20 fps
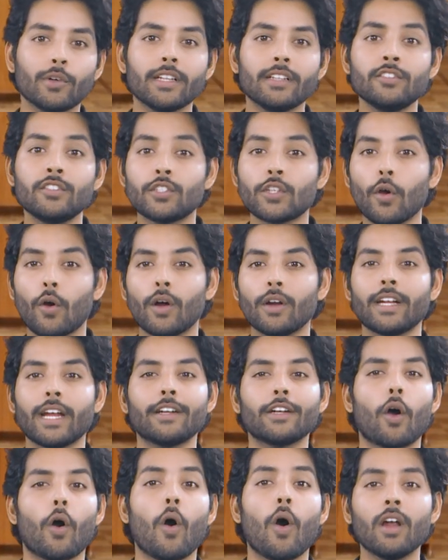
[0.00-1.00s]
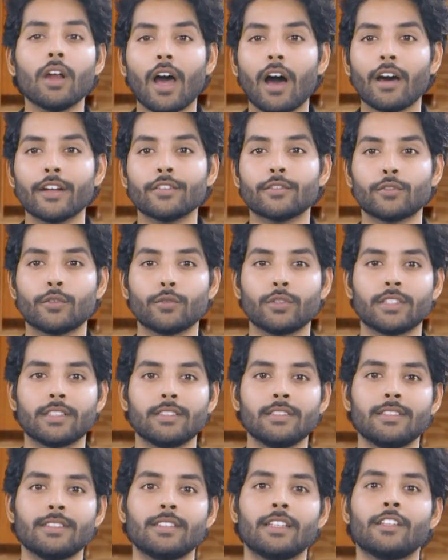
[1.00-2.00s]
ensure that all our
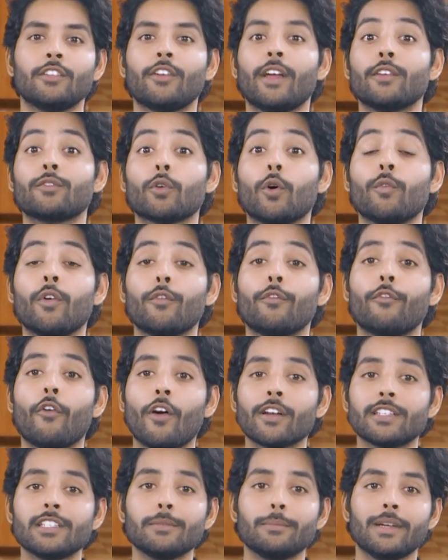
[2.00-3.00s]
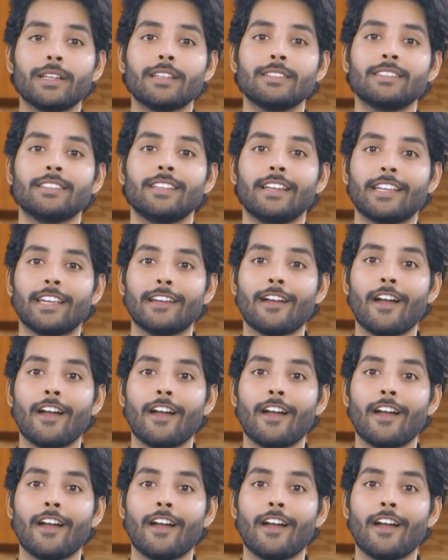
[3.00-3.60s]
students, there is over 40 million seeking